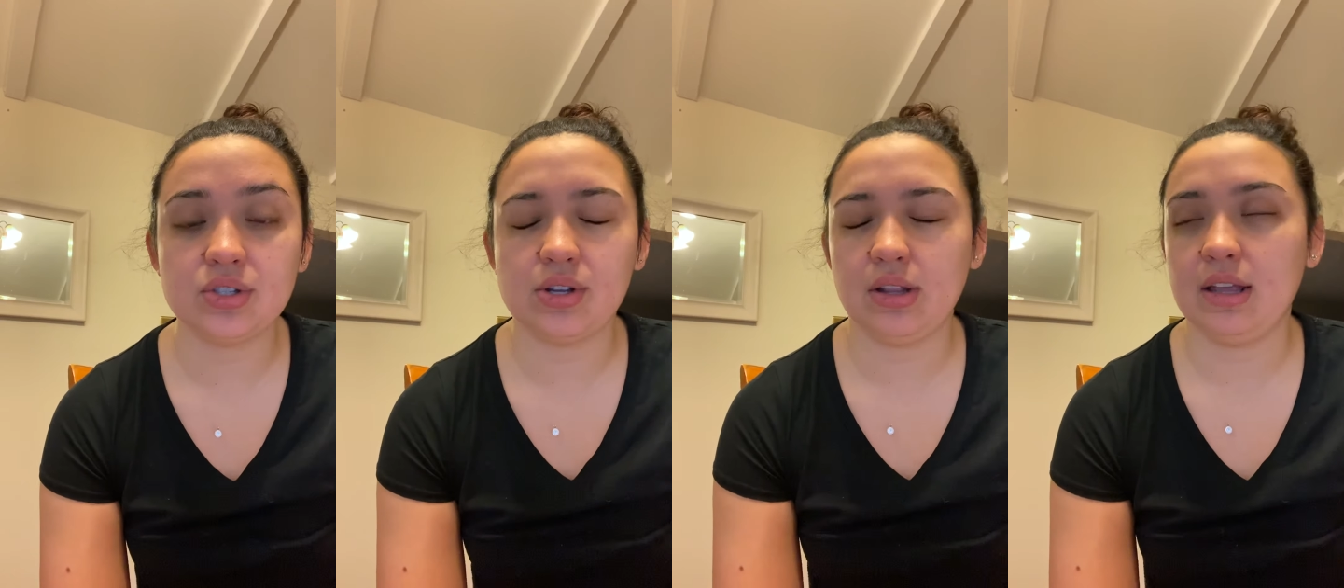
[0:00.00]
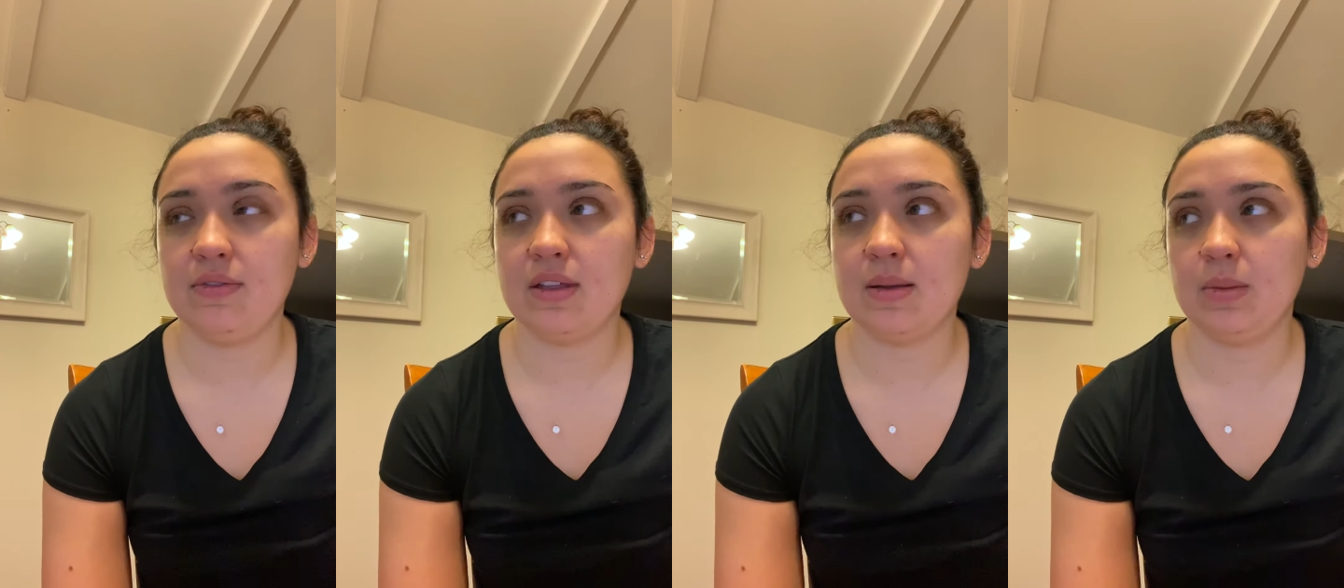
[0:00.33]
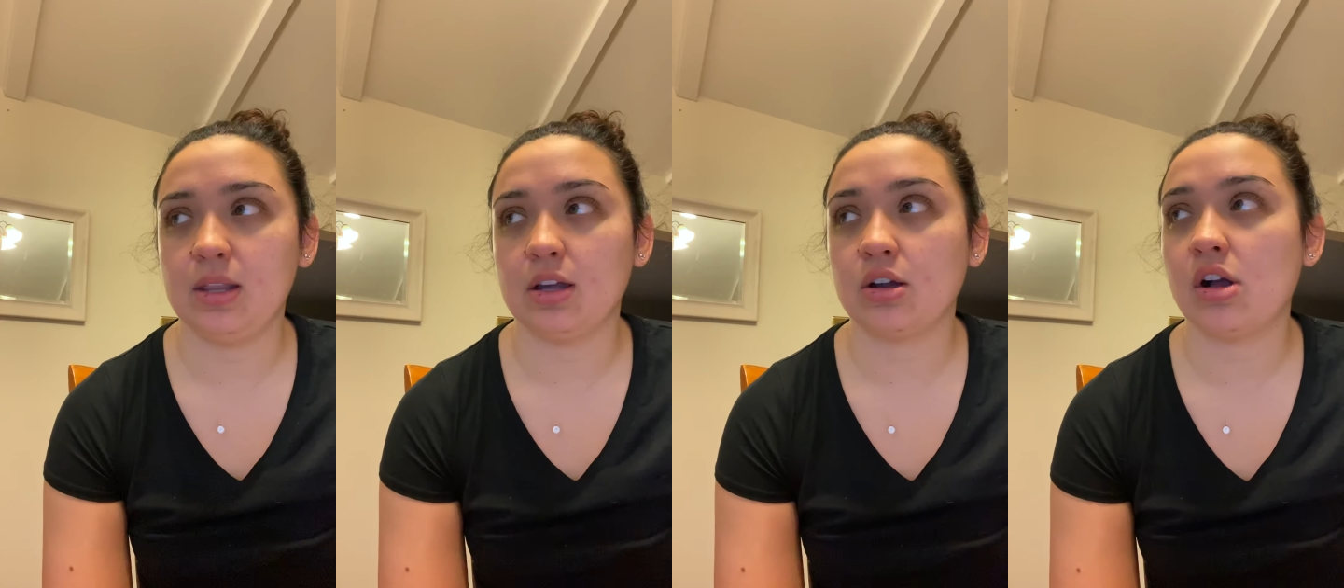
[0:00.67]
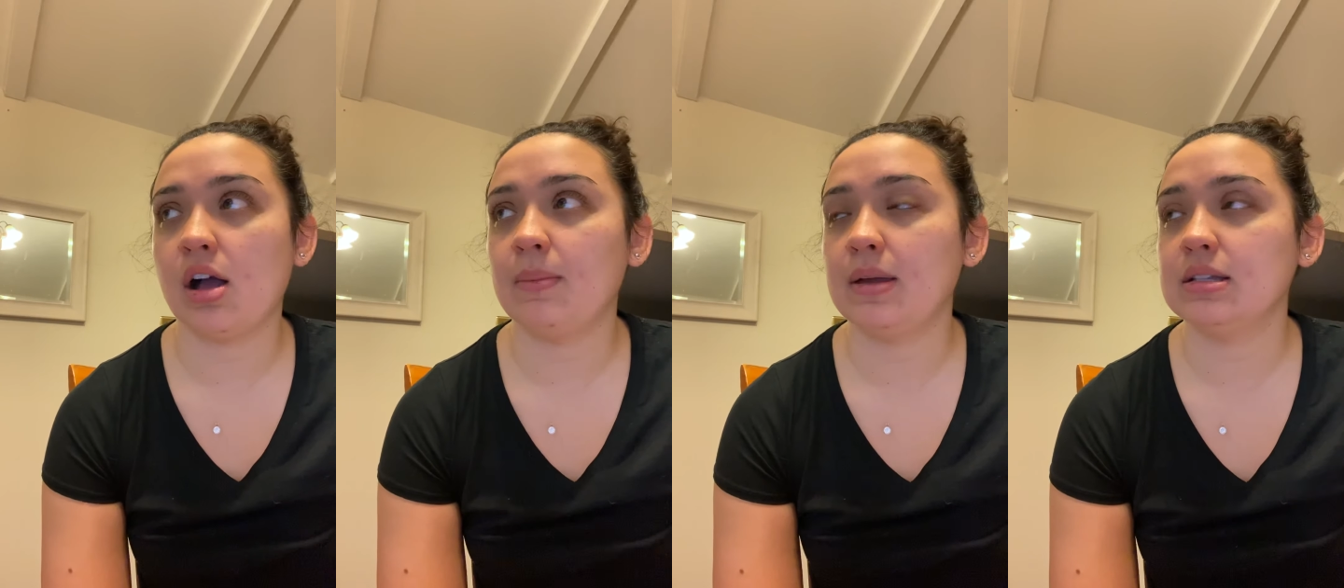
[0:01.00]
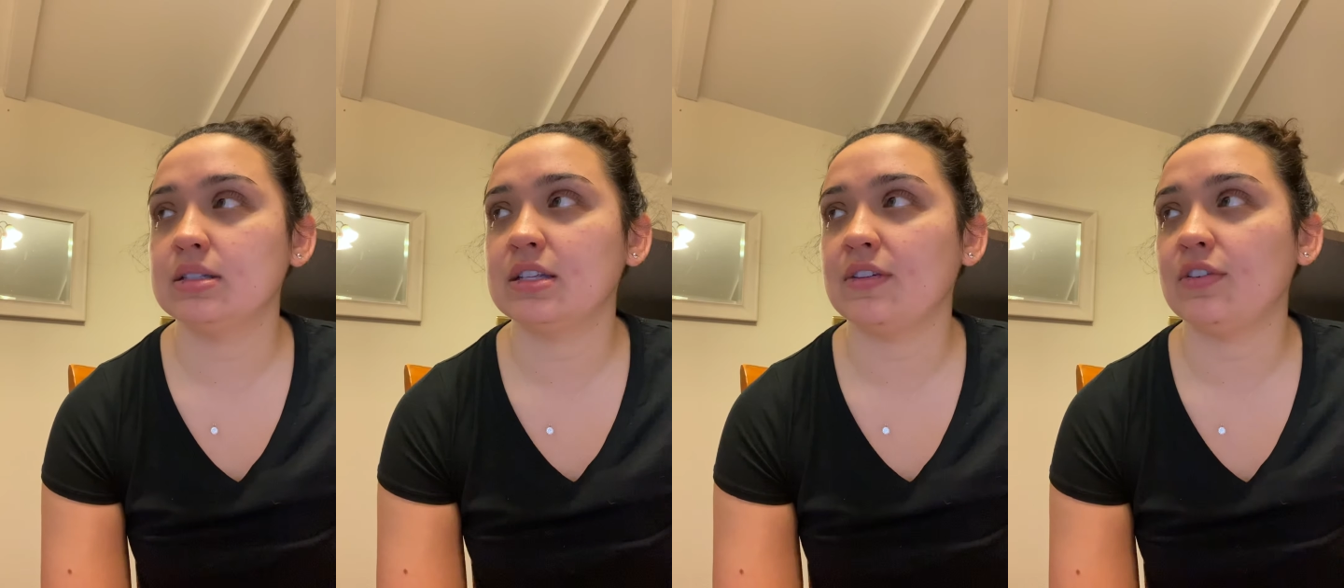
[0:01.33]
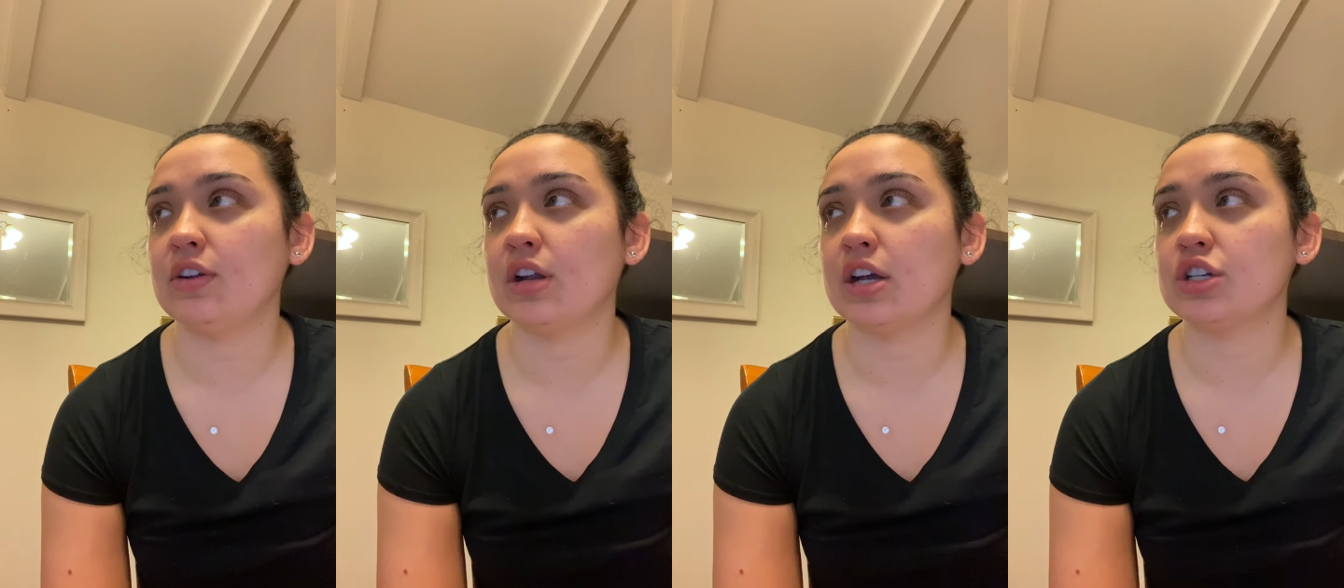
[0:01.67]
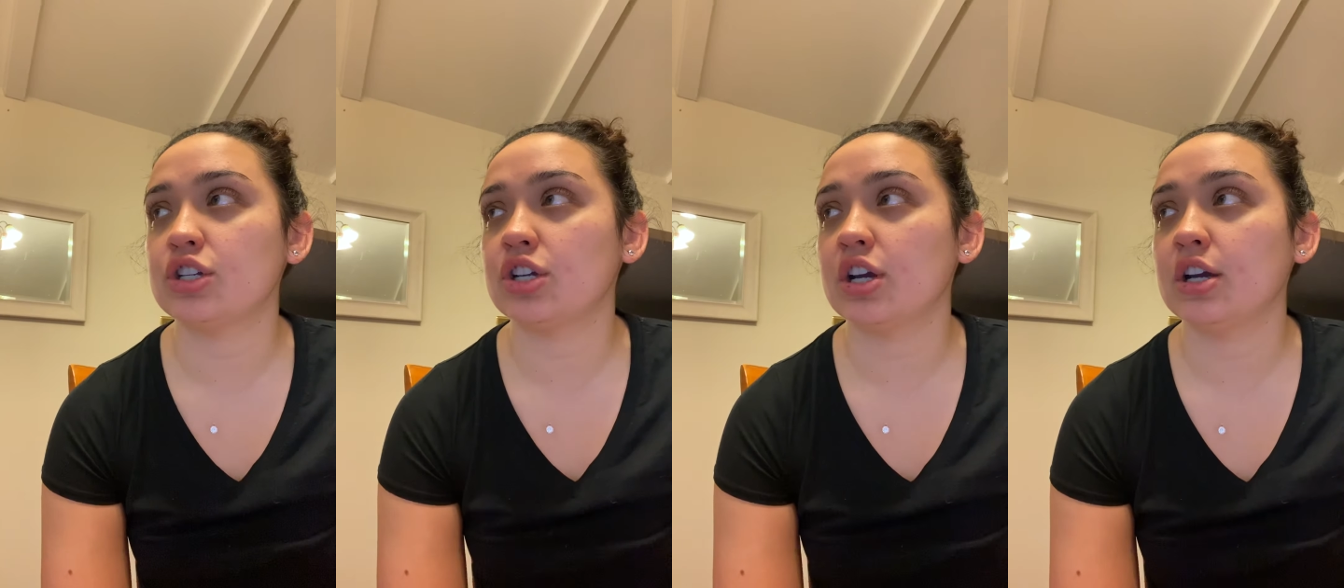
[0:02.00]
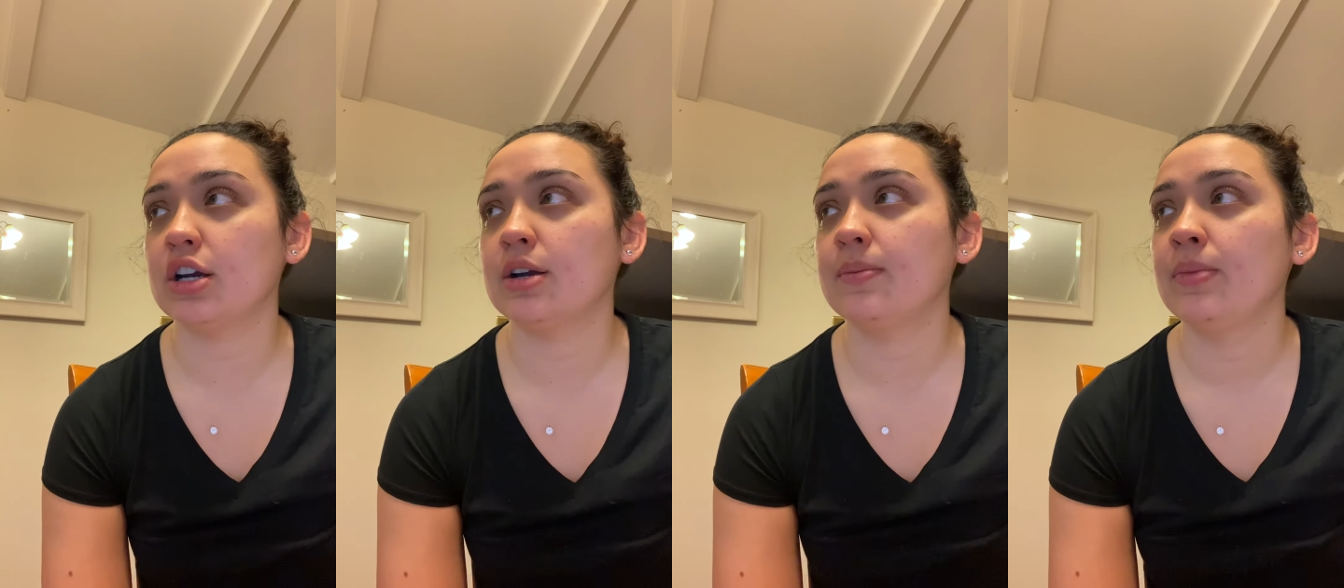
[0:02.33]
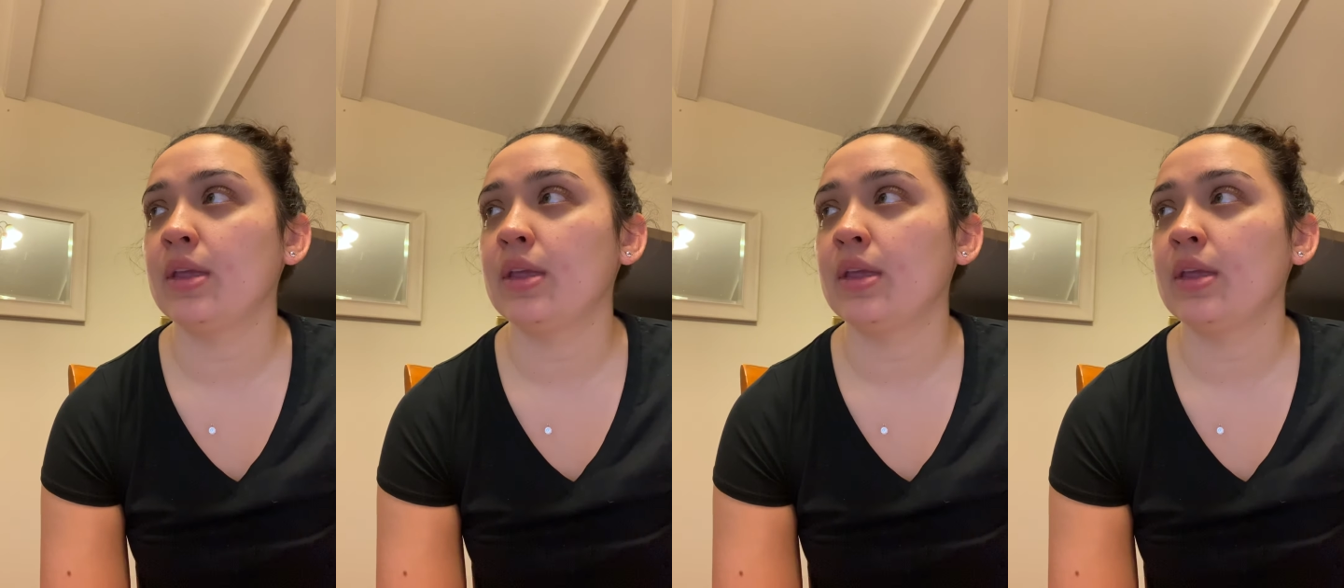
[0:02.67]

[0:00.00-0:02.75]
you leave them in the comments if you're not sure.